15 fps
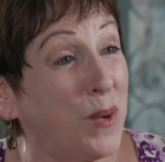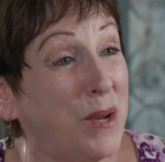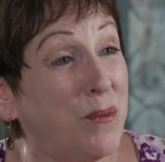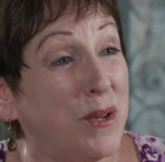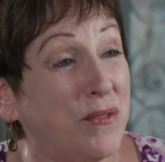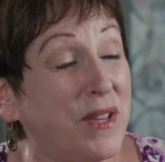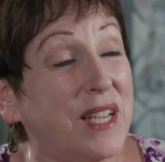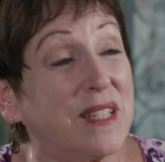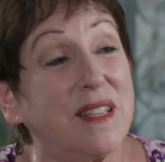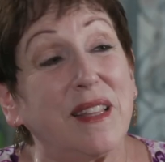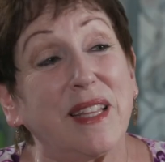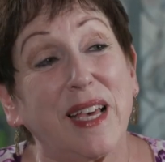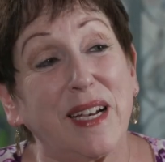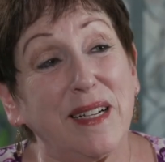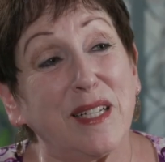he reflects on
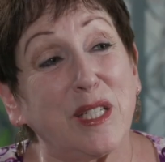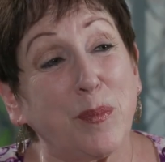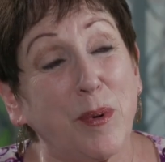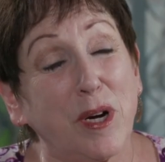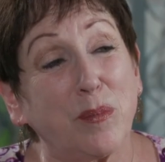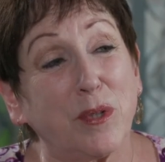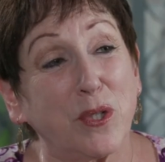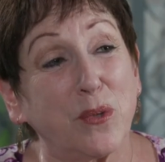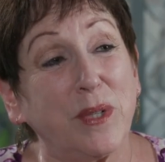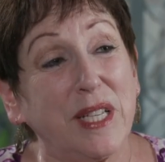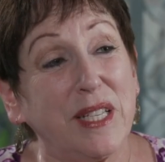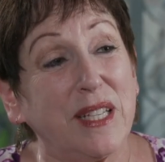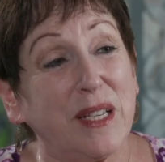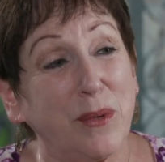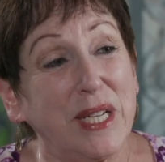that in his parables when,
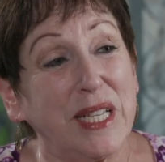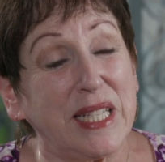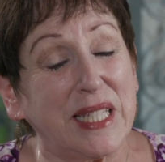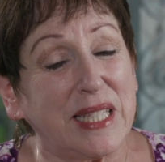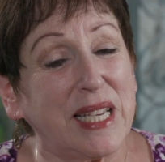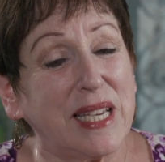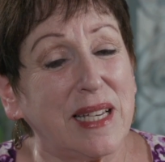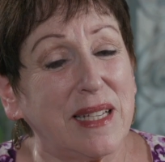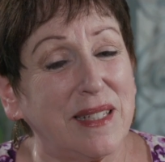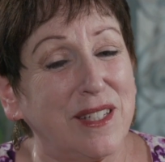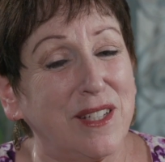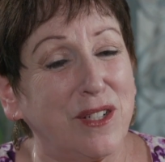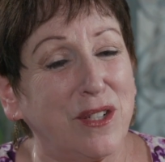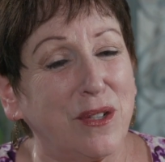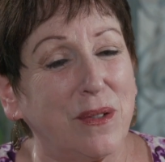he's, when he says,
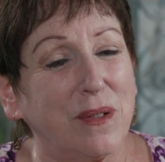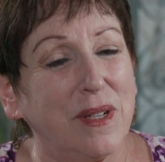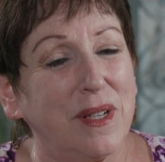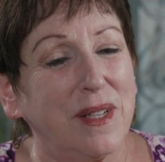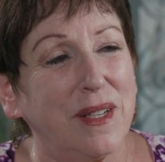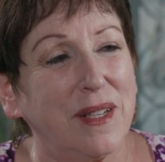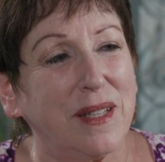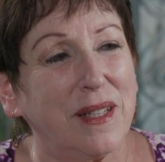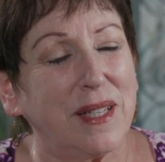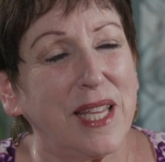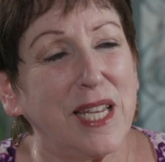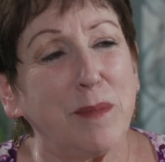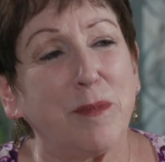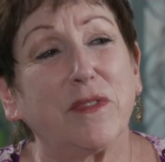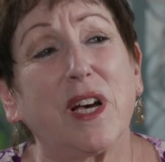you know, the
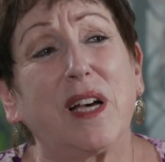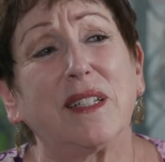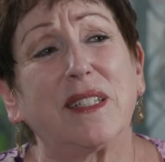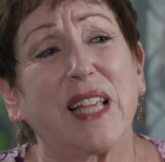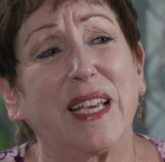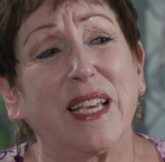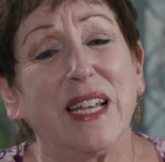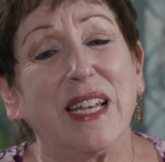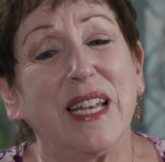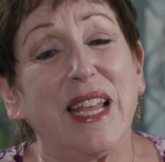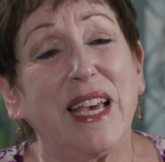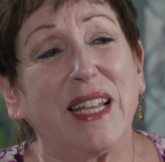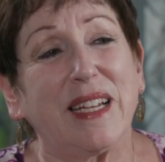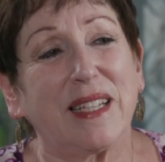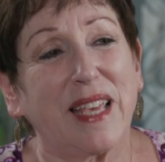kingdom of God is like a
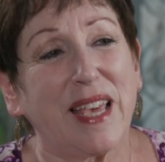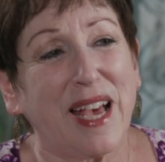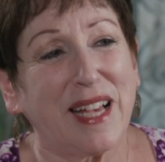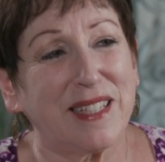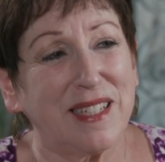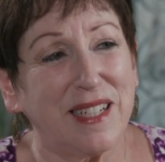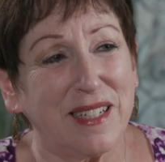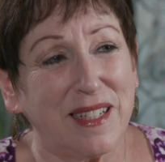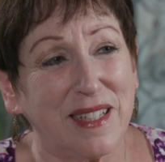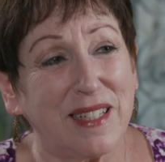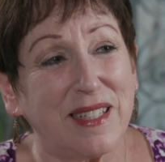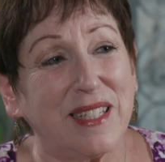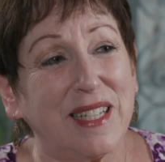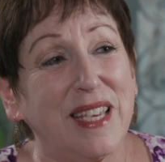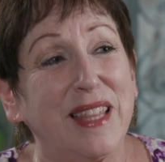net cast into the
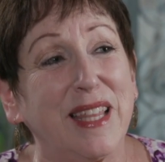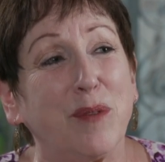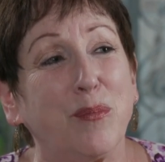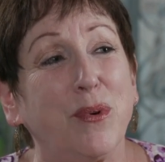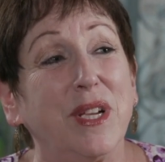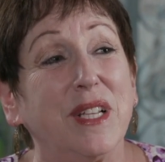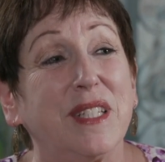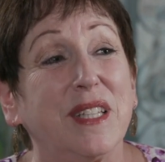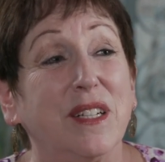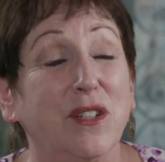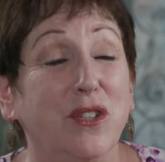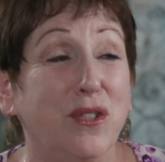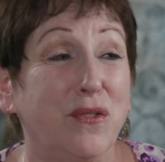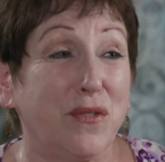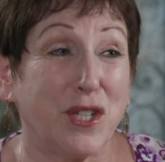sea that brings in
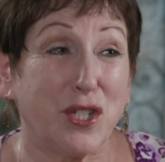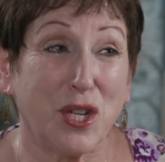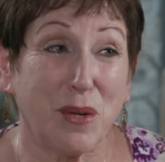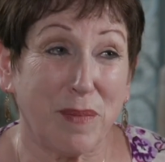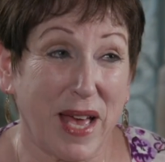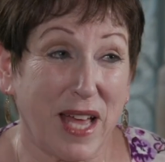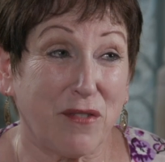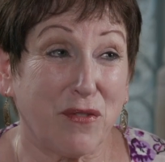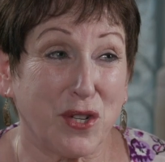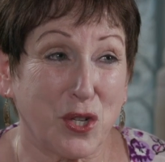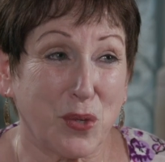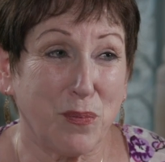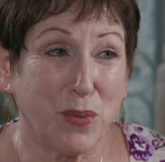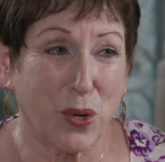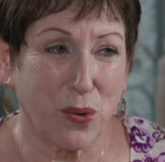good fish and bad
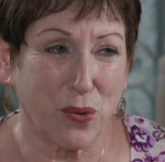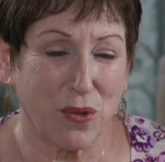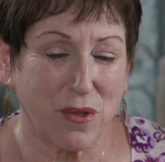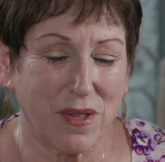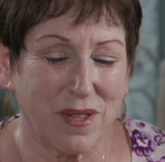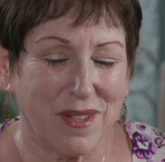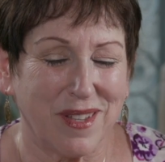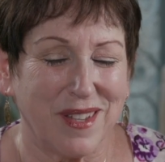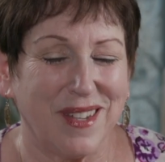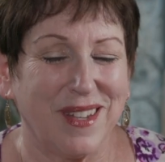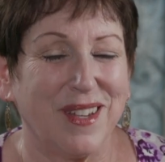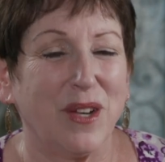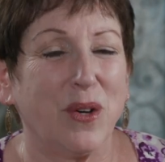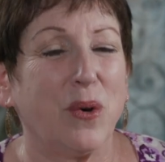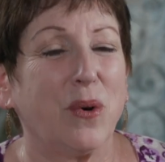fish both. Mm.
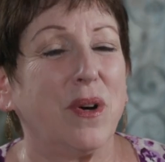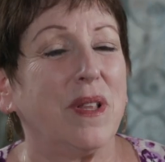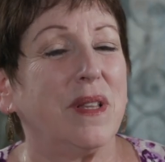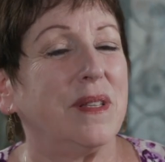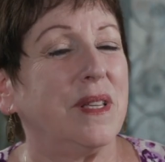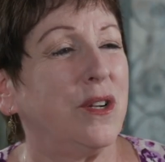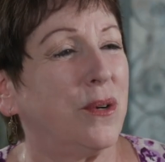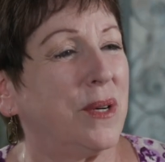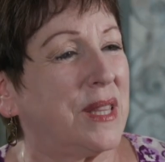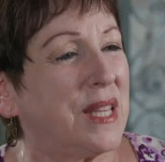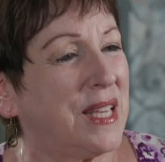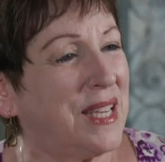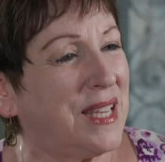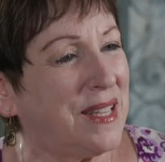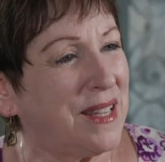Or, you know, at the
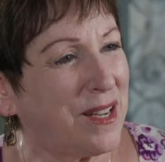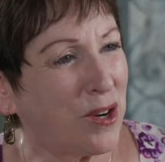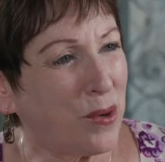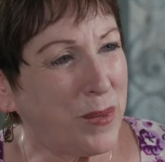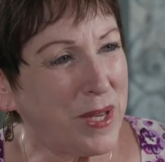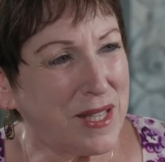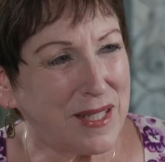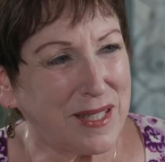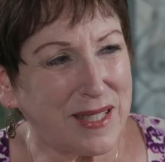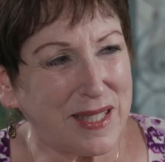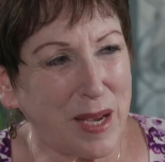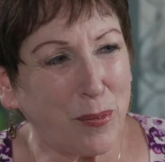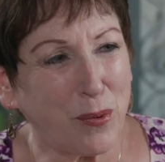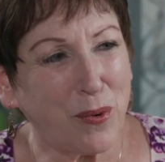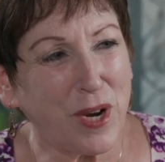end, there'll be this
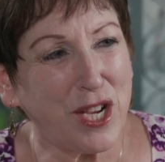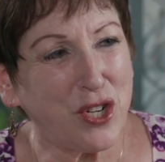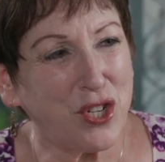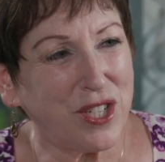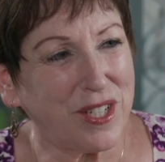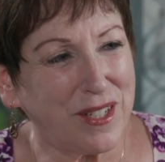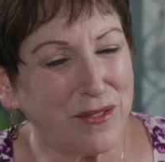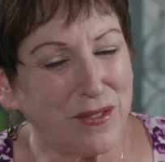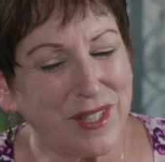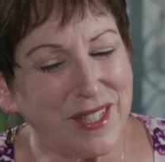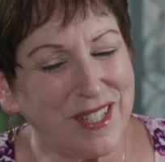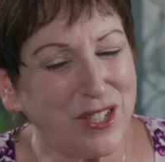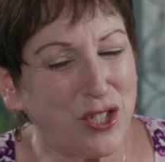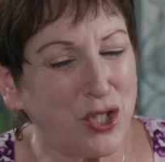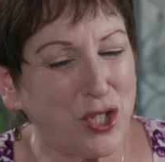separation of
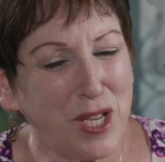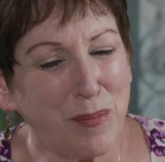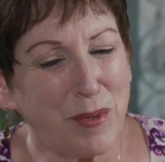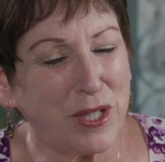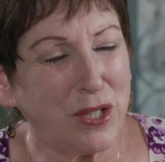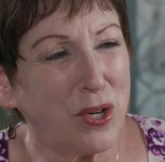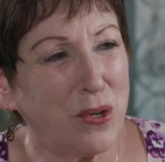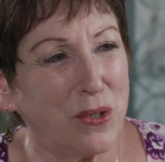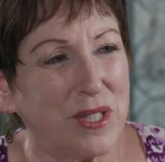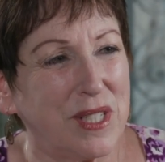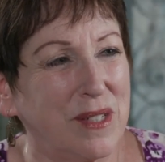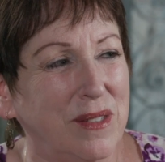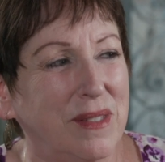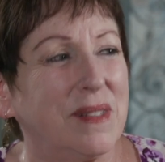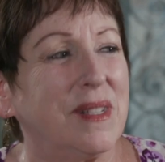these sheep and goats,
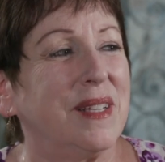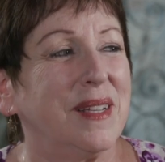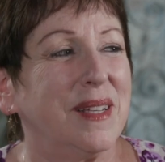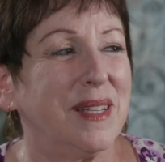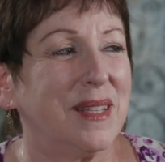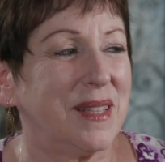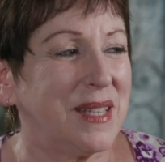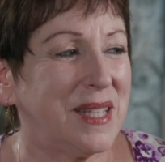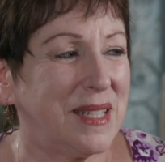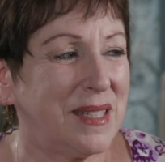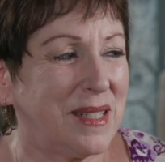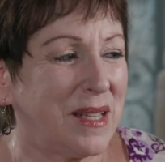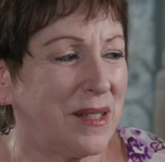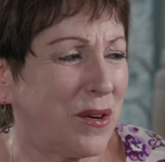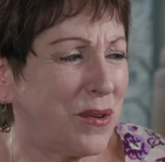and
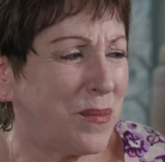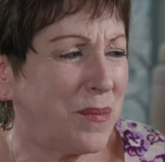then